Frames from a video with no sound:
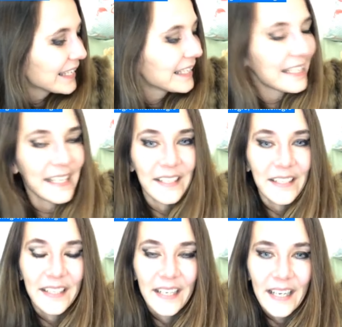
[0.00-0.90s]
In
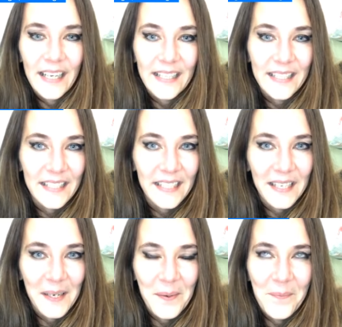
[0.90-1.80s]
here, it's
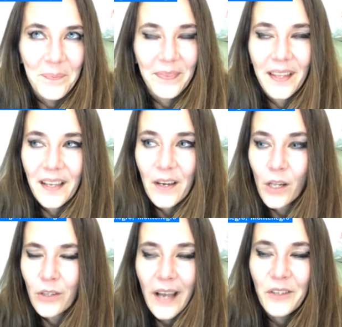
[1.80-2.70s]
Although